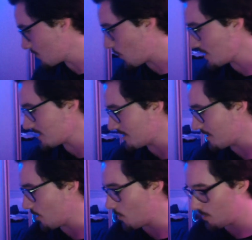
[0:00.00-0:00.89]
Well done,
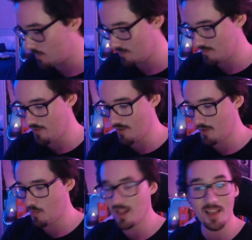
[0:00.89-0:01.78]
Hope. Very
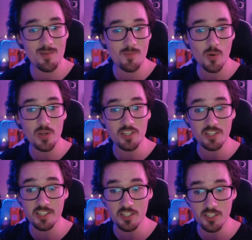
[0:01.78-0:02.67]
well embroidered.